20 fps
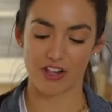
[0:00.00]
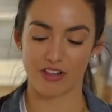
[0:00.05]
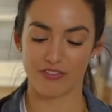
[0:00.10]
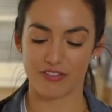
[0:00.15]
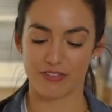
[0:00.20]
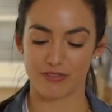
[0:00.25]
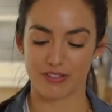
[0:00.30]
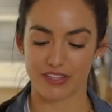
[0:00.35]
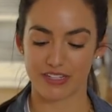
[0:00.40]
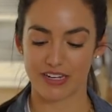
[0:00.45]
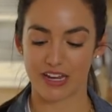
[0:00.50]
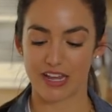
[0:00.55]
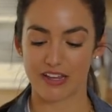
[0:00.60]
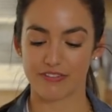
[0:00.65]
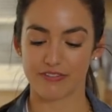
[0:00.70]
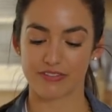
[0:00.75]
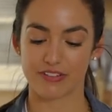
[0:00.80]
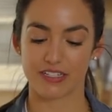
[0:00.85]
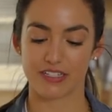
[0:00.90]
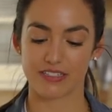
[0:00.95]
all of it with a
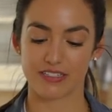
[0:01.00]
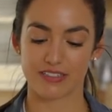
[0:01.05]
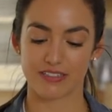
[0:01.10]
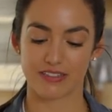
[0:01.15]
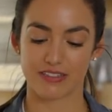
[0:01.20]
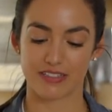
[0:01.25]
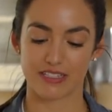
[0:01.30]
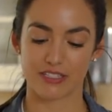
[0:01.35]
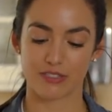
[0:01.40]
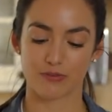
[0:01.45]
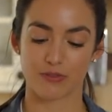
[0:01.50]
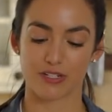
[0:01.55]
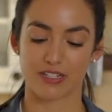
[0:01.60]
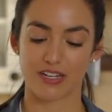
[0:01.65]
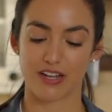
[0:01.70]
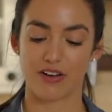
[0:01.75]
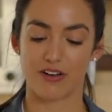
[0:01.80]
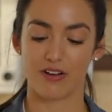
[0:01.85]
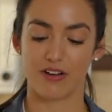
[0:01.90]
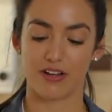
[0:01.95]
knife because this worked
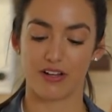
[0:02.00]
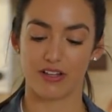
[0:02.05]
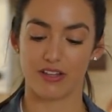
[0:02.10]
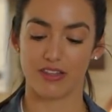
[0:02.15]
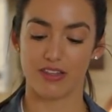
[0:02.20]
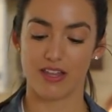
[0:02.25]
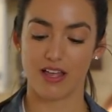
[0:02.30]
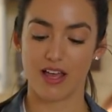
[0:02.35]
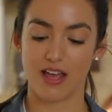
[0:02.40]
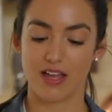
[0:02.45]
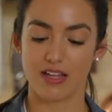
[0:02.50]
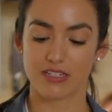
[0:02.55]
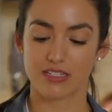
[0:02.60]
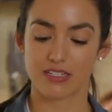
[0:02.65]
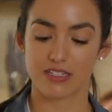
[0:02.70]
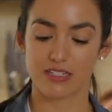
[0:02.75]
out a lot